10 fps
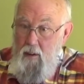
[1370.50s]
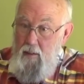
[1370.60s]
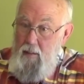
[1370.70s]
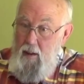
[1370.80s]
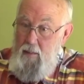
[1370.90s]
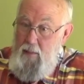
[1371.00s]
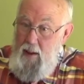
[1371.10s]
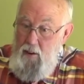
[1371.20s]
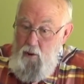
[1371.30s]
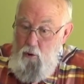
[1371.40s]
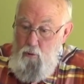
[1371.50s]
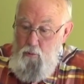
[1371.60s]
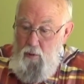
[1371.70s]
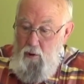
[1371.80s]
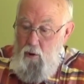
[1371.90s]
and that goes
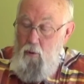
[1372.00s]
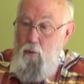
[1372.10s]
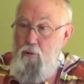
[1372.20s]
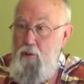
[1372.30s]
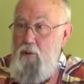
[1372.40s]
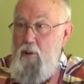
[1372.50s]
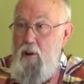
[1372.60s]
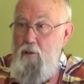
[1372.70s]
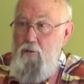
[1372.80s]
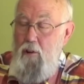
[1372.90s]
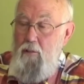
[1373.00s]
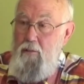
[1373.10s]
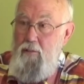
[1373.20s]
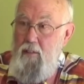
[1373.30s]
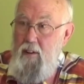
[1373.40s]
with a whole series
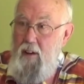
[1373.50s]
of